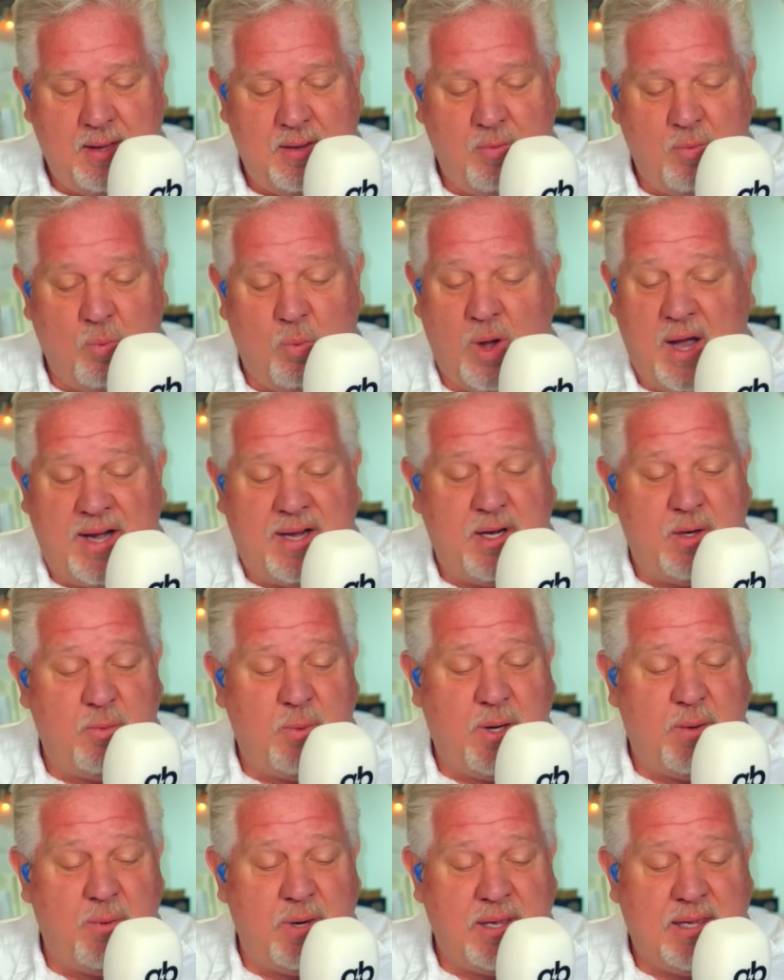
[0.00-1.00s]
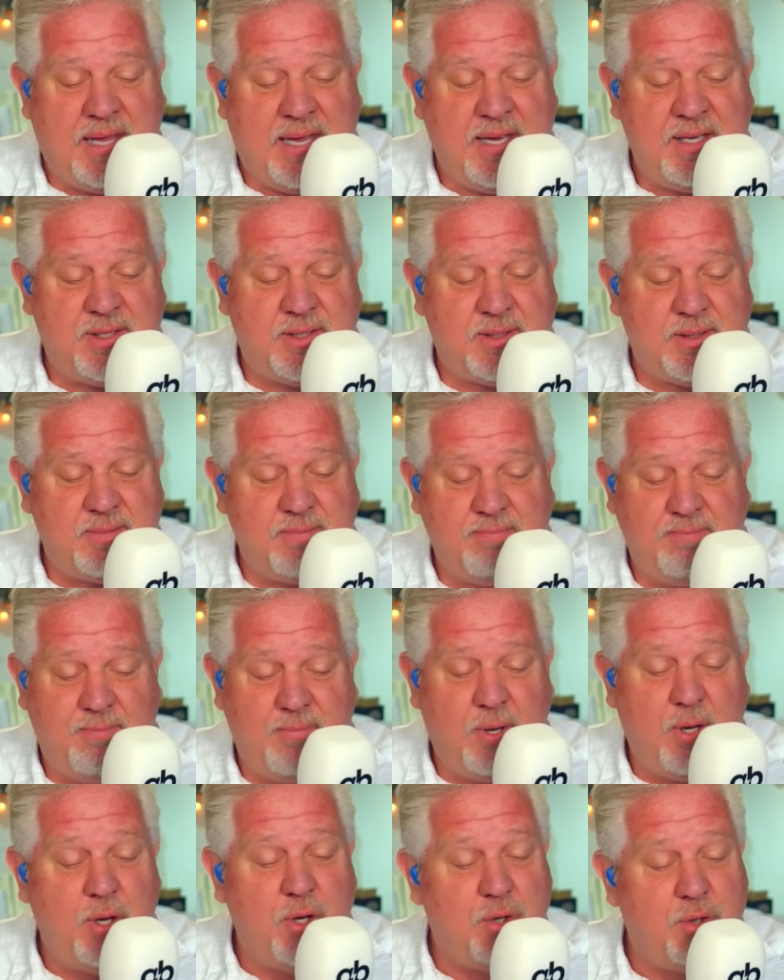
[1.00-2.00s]
Why did we release
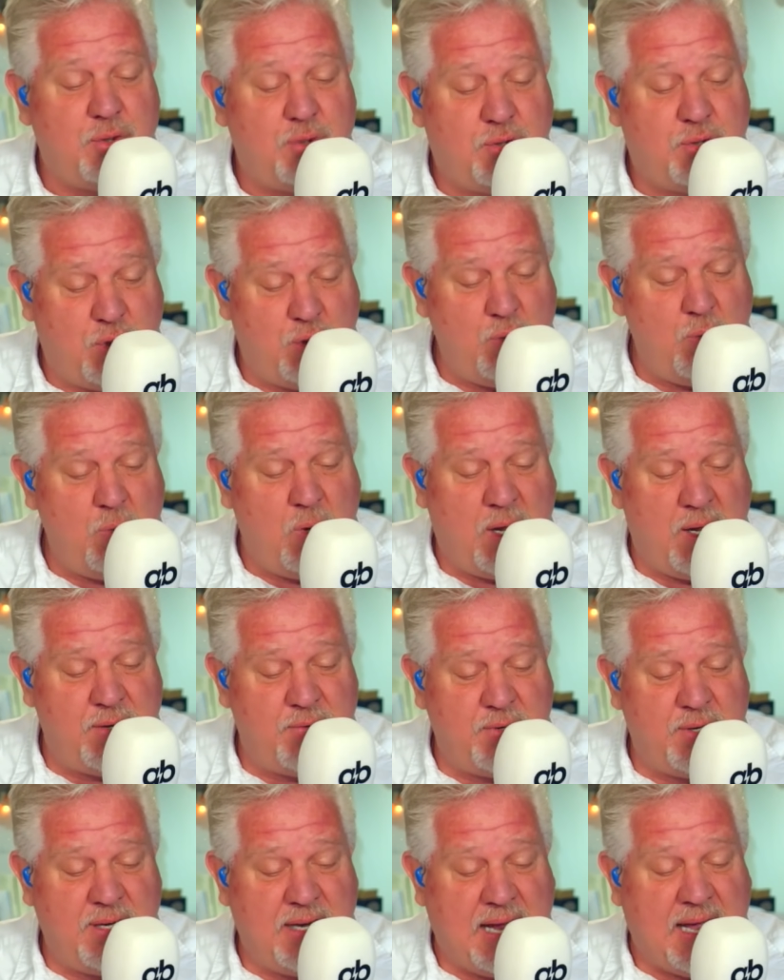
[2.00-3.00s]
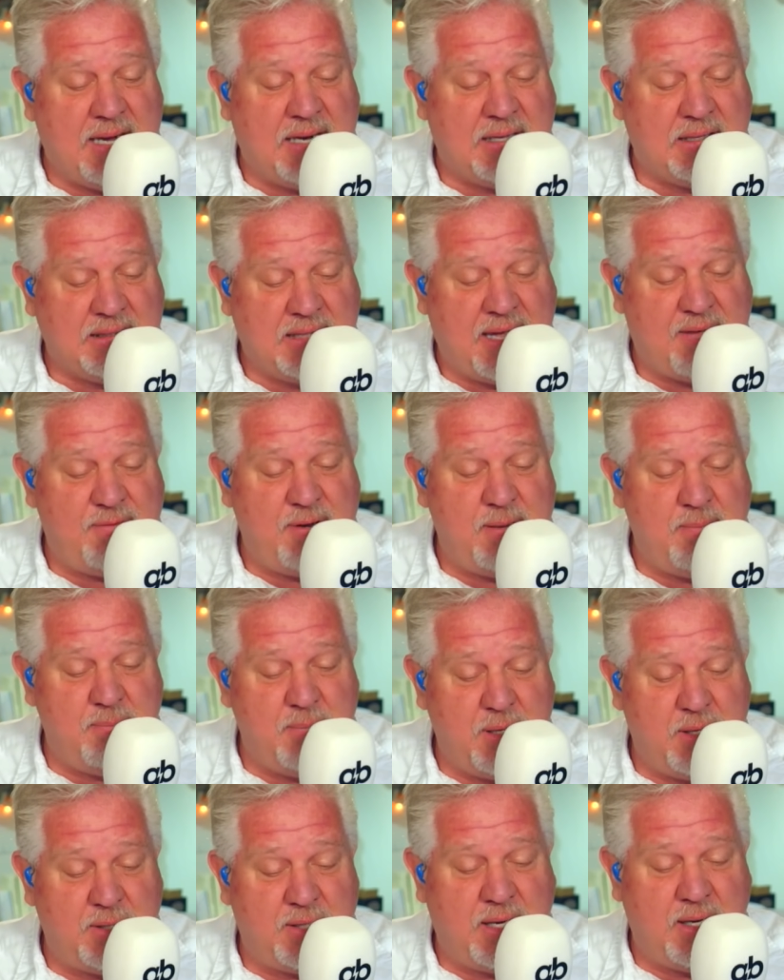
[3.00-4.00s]
211
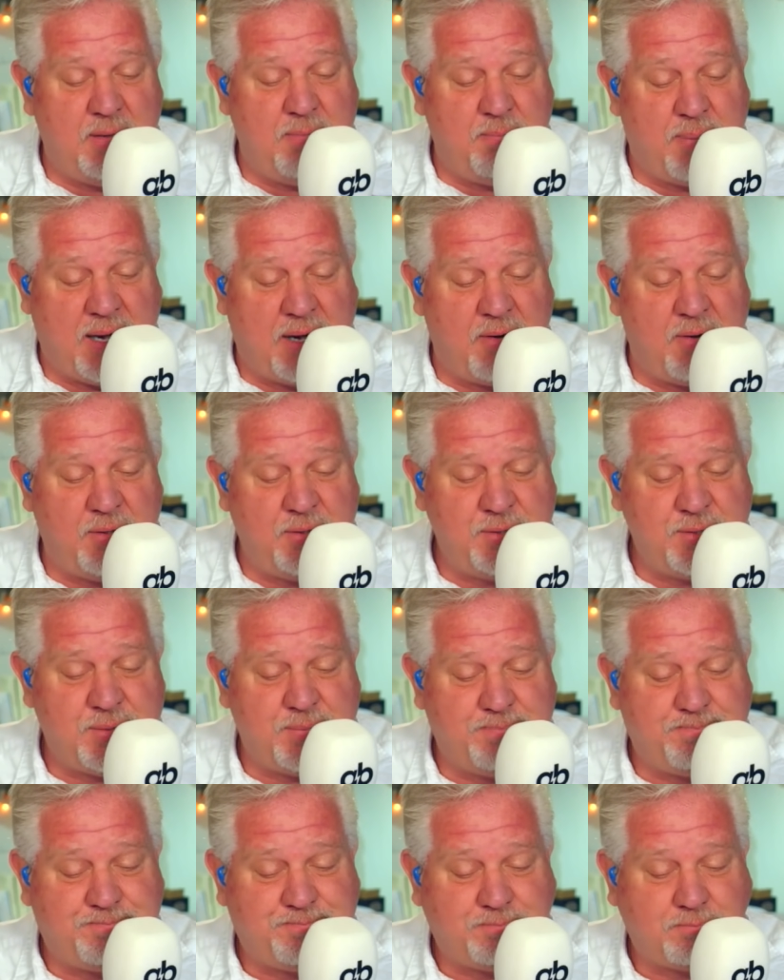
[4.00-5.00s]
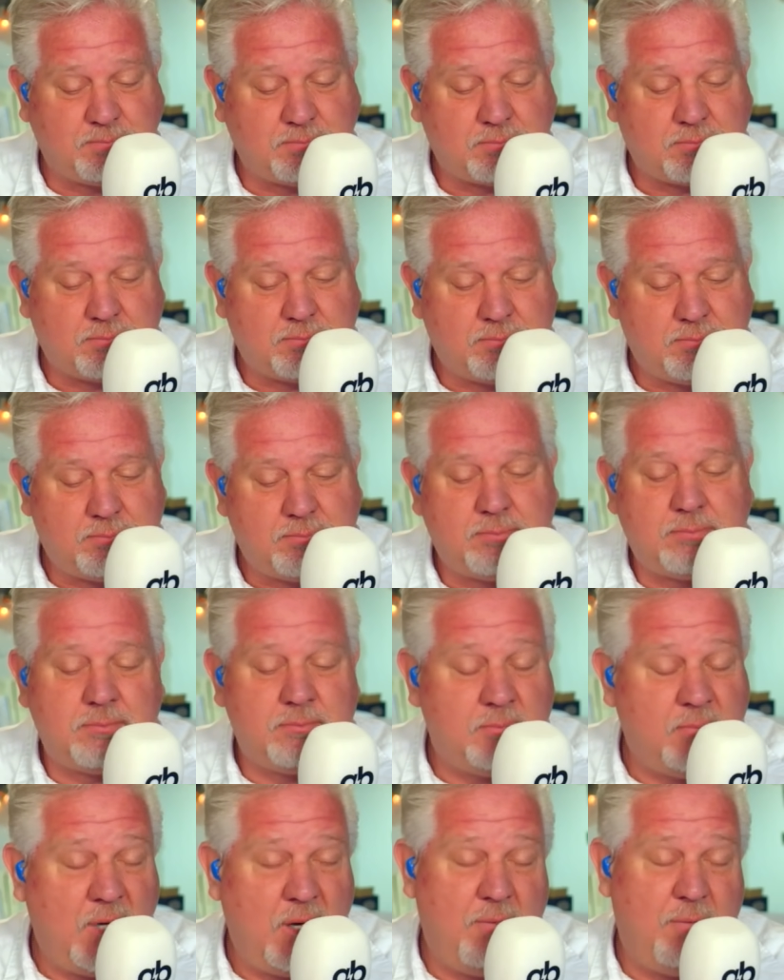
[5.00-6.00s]
million barrels?
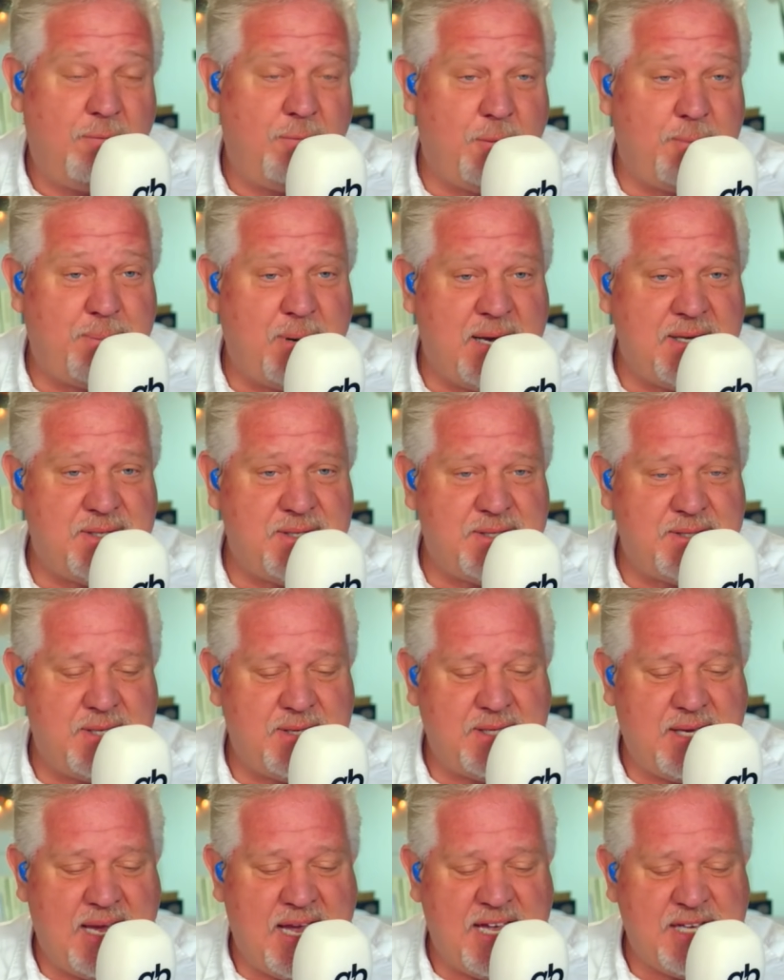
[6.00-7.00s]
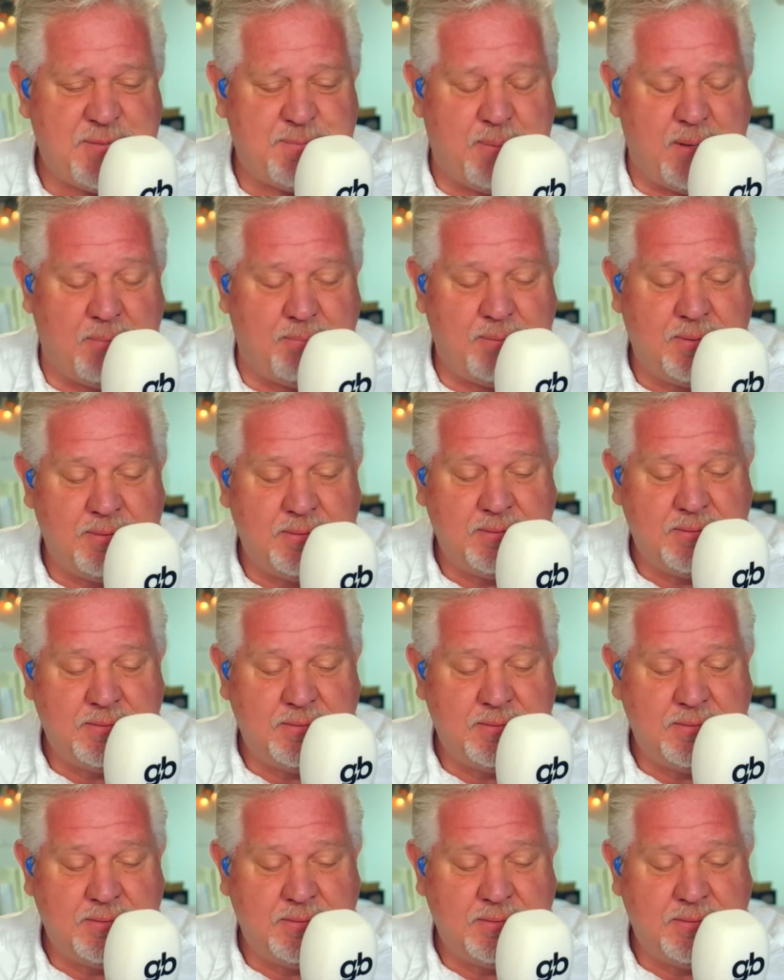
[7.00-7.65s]
For prices at the gas pump.